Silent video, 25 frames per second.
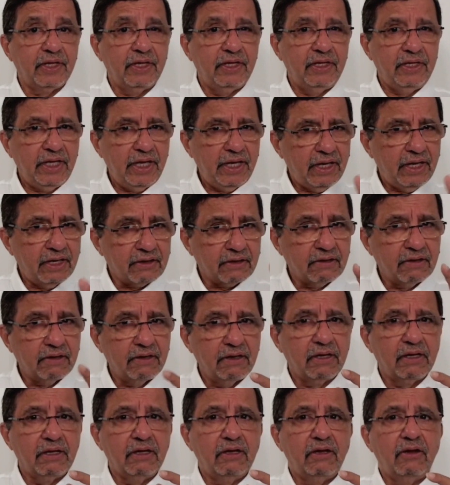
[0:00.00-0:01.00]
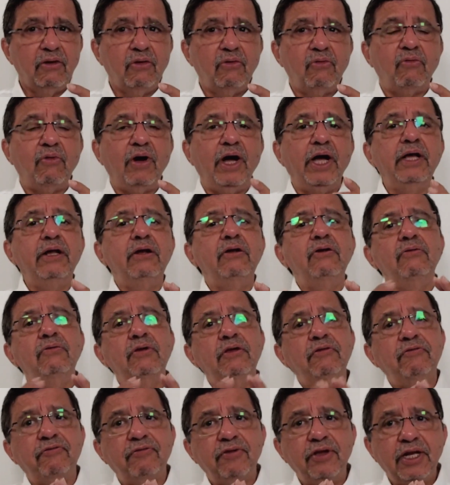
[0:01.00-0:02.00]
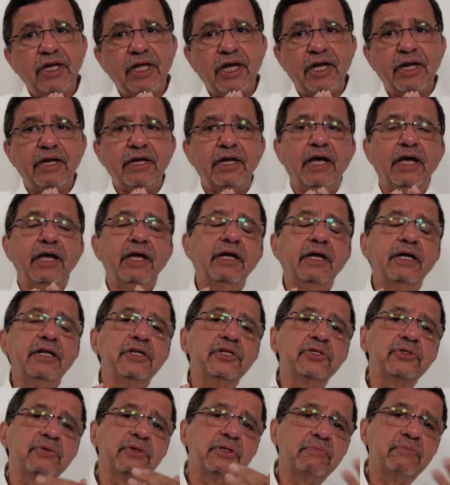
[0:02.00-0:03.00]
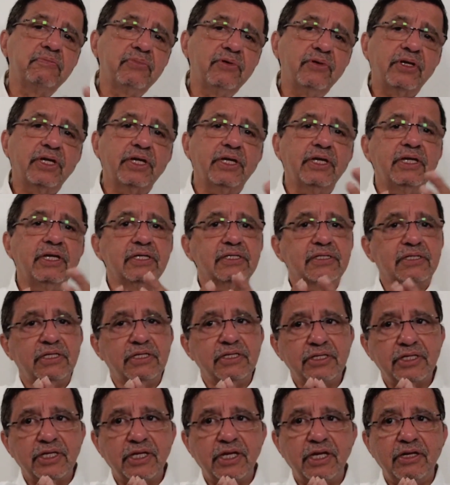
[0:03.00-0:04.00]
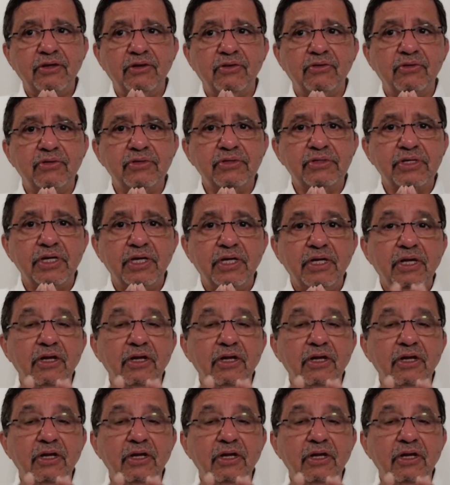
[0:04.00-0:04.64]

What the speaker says: Yet, why do we fill our diaries with bookings and schedules